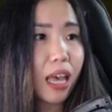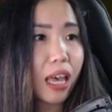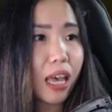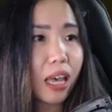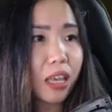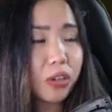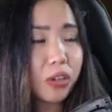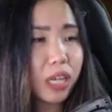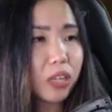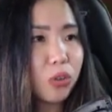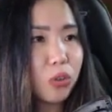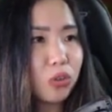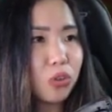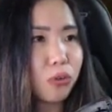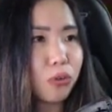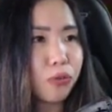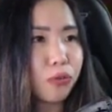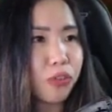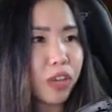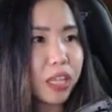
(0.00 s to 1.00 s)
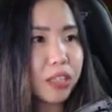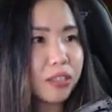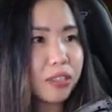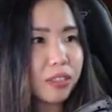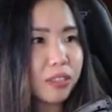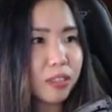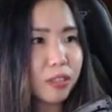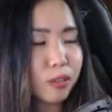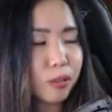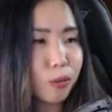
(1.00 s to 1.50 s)
You can use your
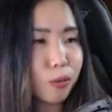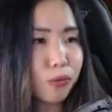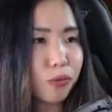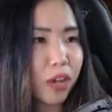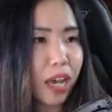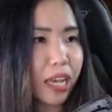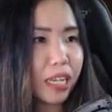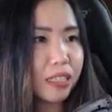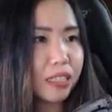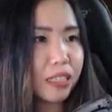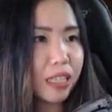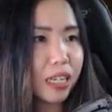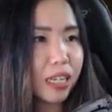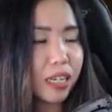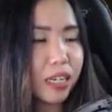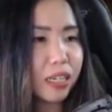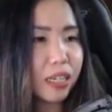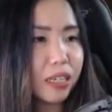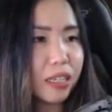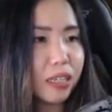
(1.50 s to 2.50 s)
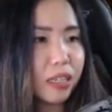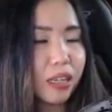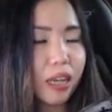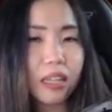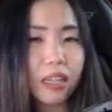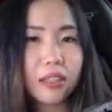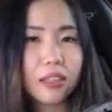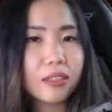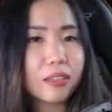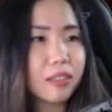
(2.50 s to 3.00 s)
fists to fight in here.
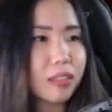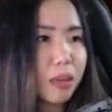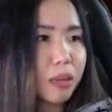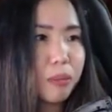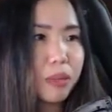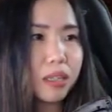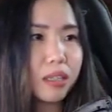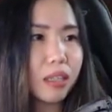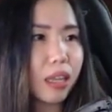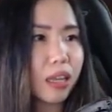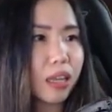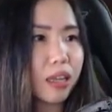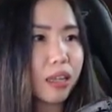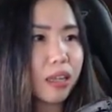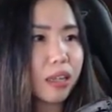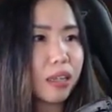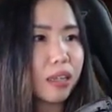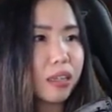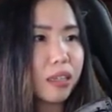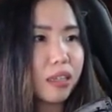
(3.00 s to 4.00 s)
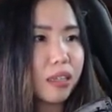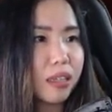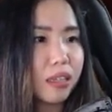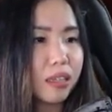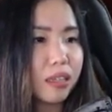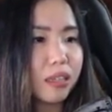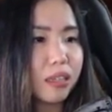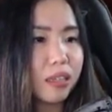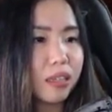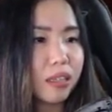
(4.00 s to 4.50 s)
I mean,
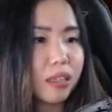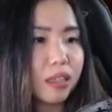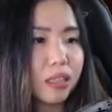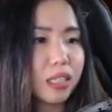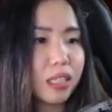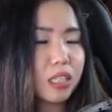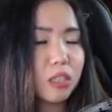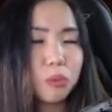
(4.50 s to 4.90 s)
that's